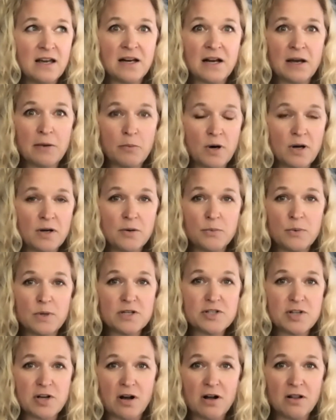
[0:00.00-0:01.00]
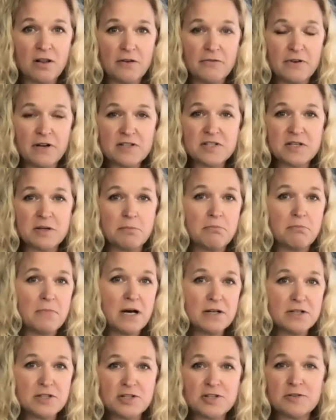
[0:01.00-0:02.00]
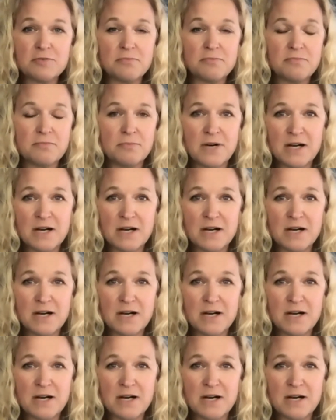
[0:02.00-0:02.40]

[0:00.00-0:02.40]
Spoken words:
And I want to wish all of us a much,